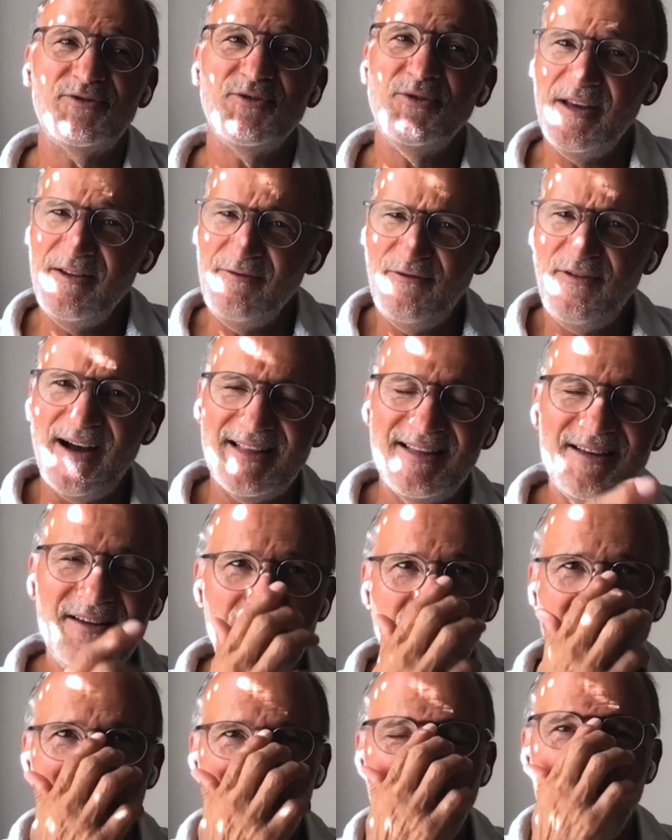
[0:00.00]
So in
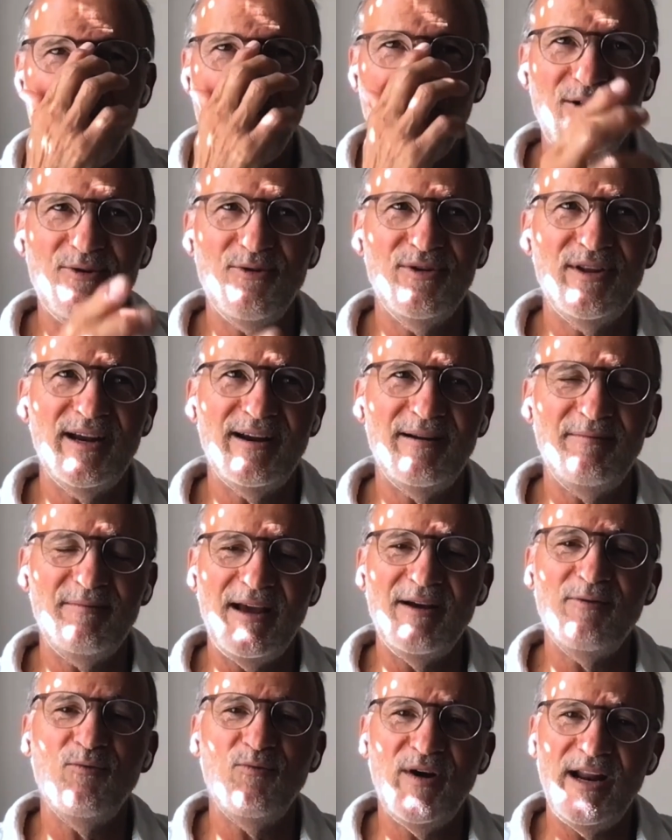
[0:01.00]
fact, before I go there,
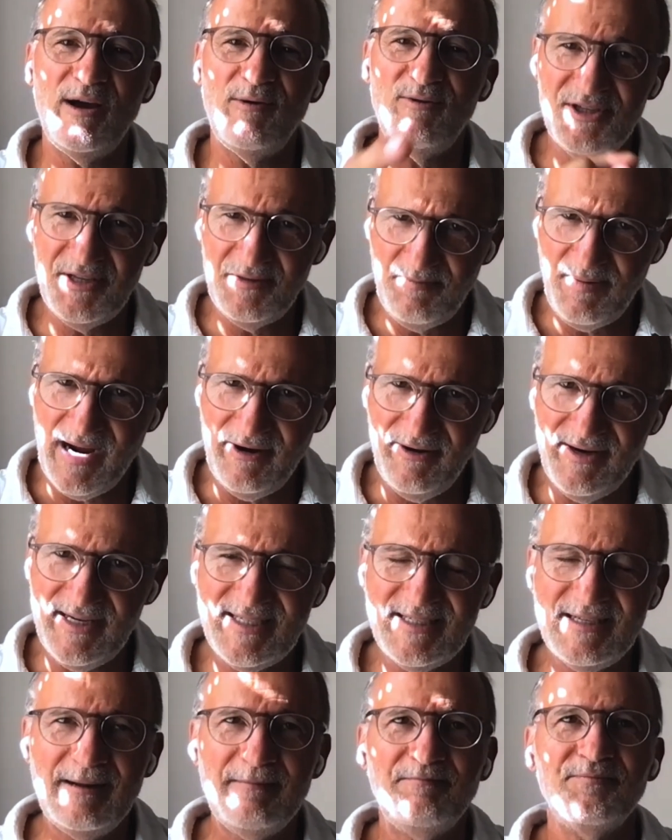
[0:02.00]
when I was in
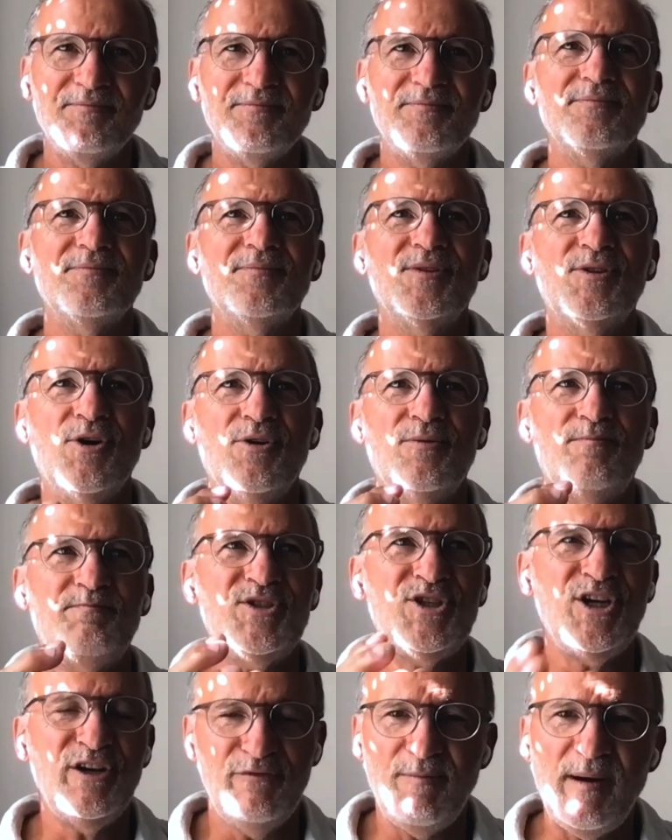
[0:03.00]
Paris,
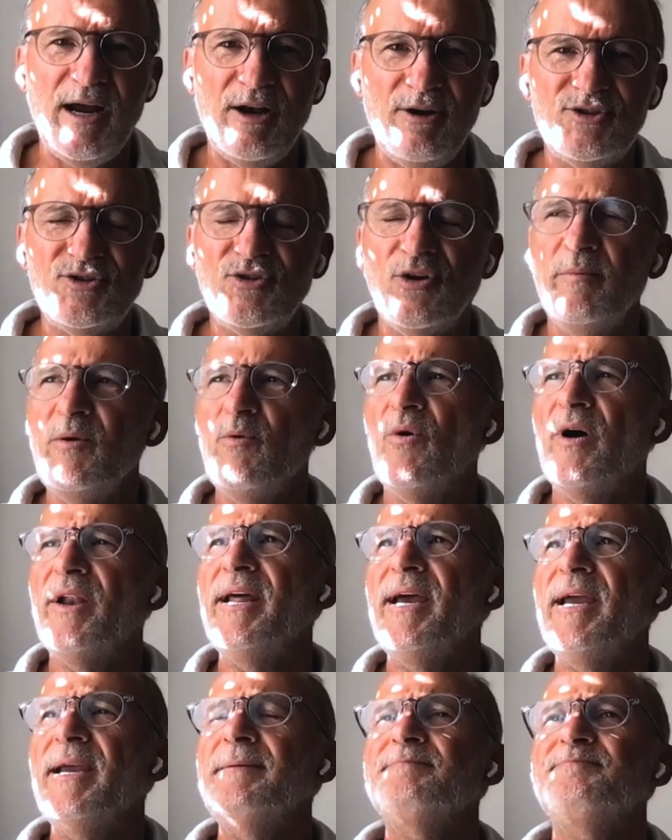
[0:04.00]
the chief pilot told me
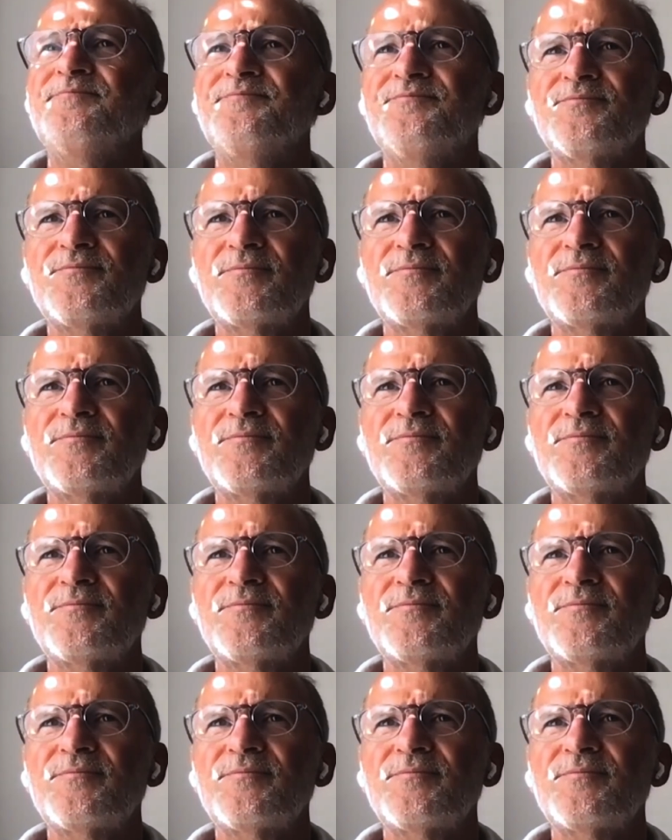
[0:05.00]
one day,